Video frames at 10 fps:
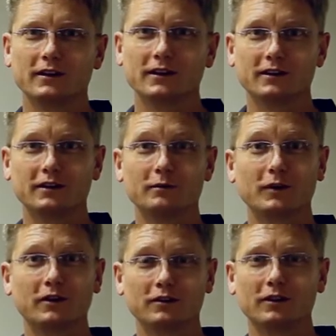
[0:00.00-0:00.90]
And I'm
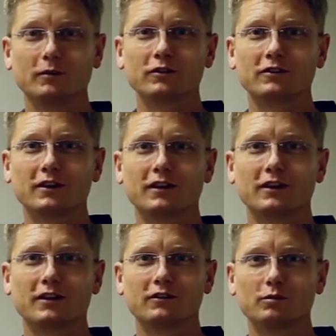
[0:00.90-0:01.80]
going to demonstrate
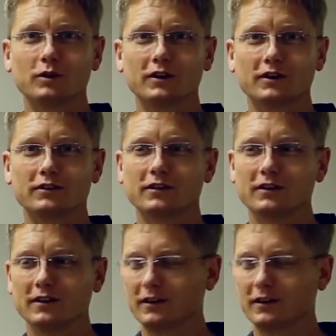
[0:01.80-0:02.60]
how this works.